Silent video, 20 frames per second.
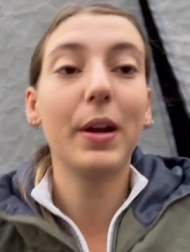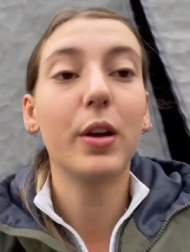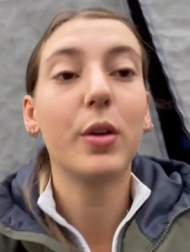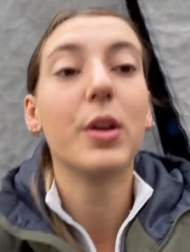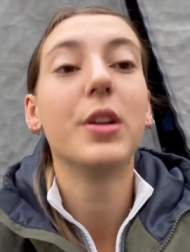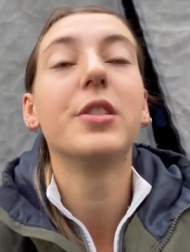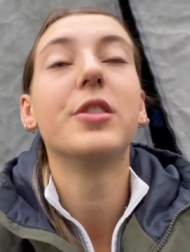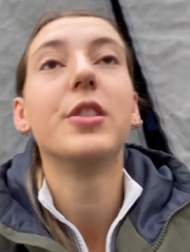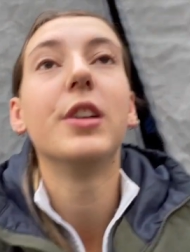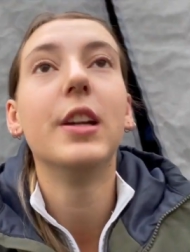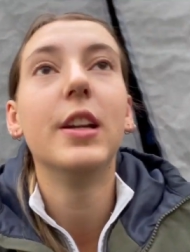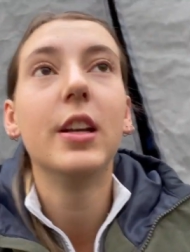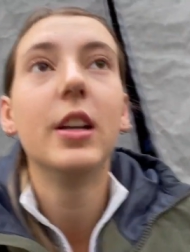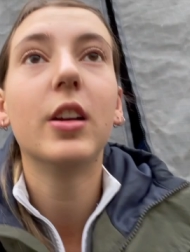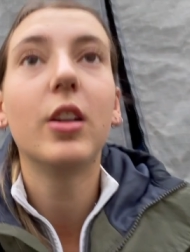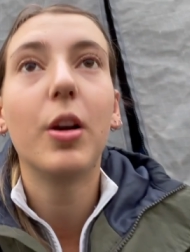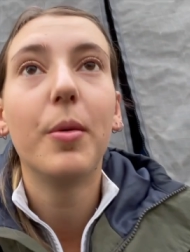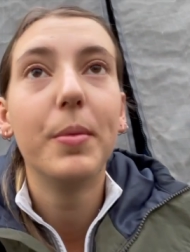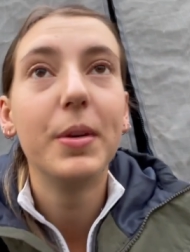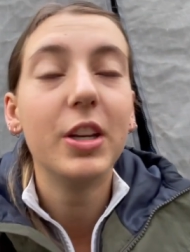
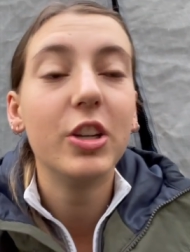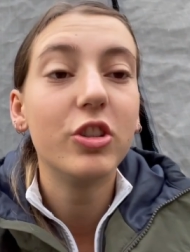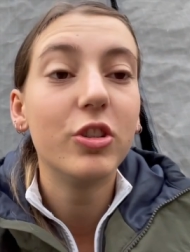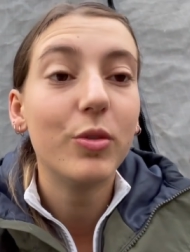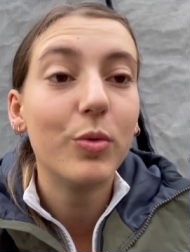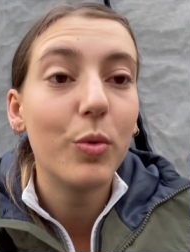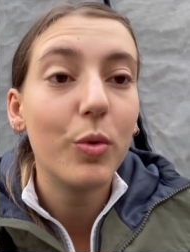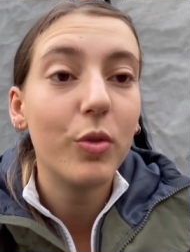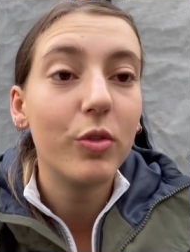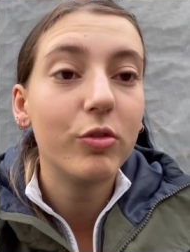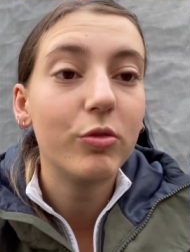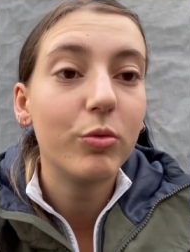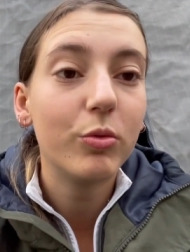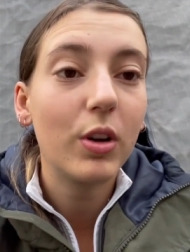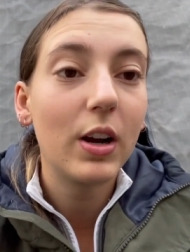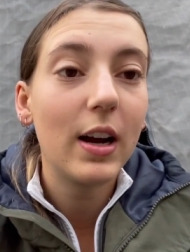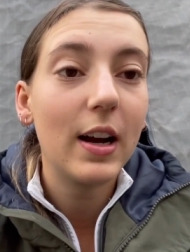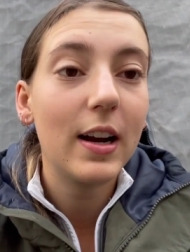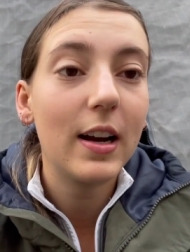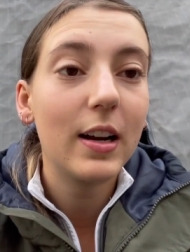Equestrian competition
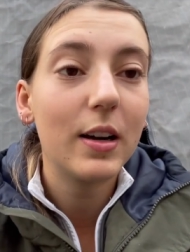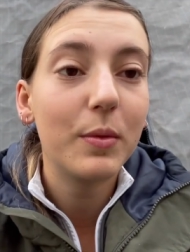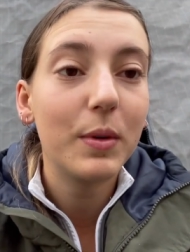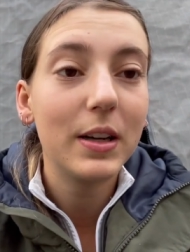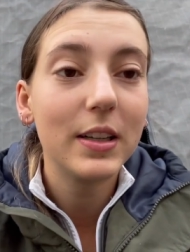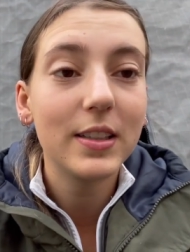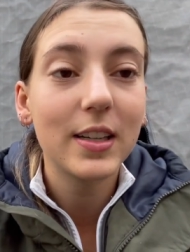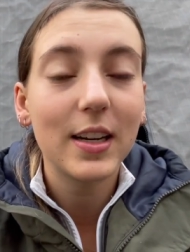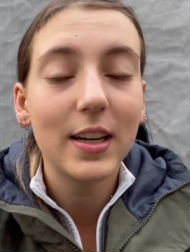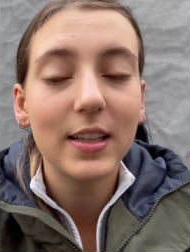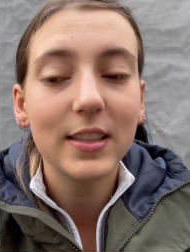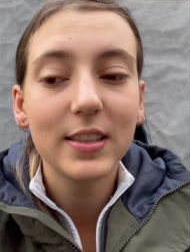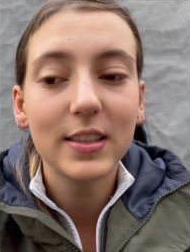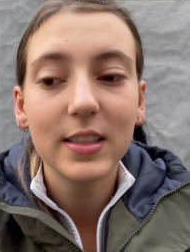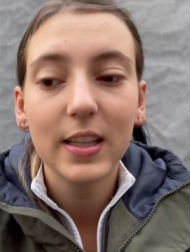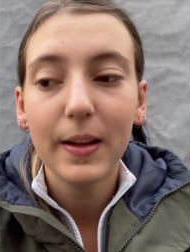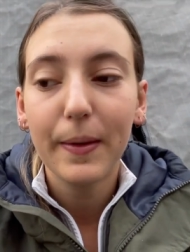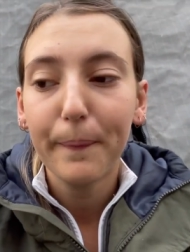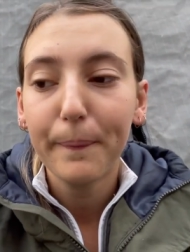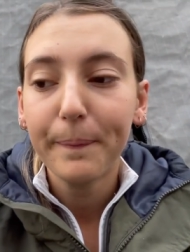uh, white tights
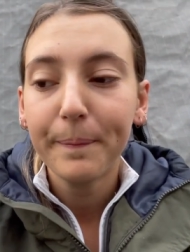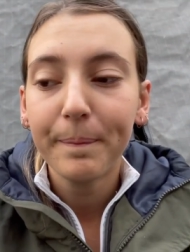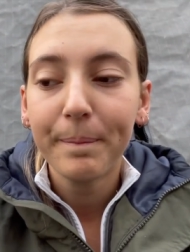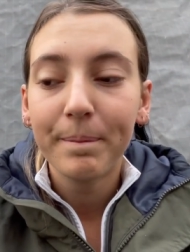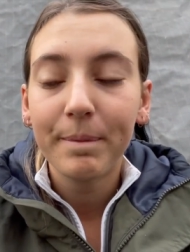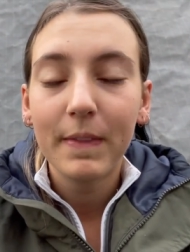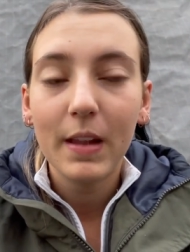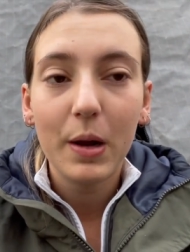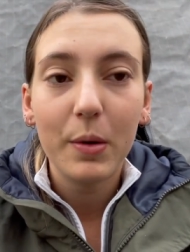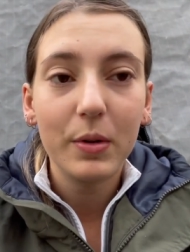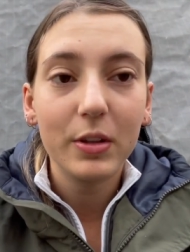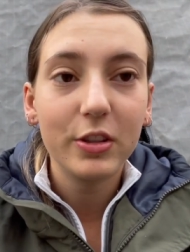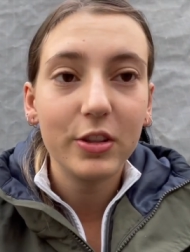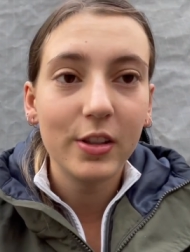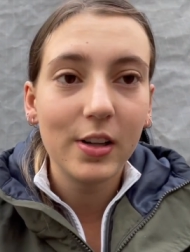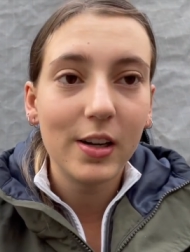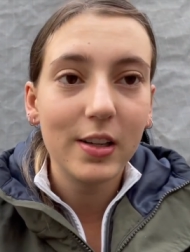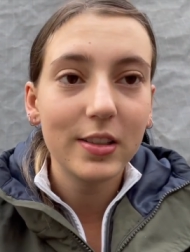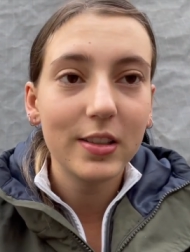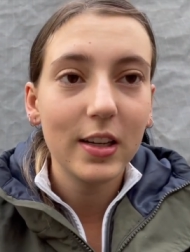which
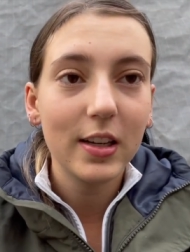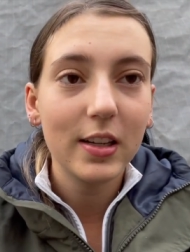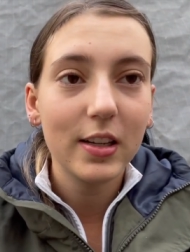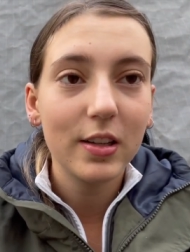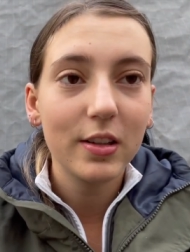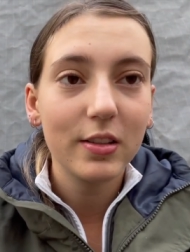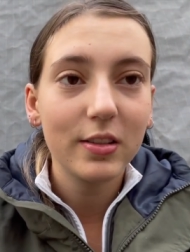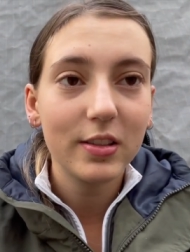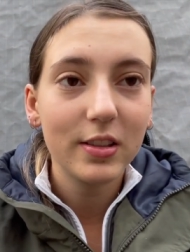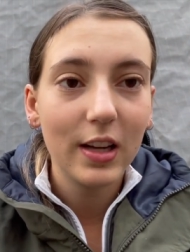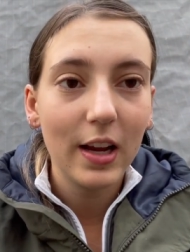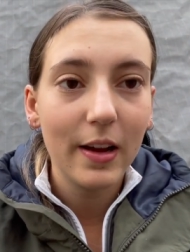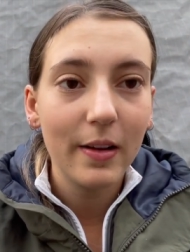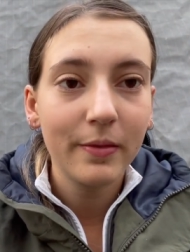you can't see because yeah.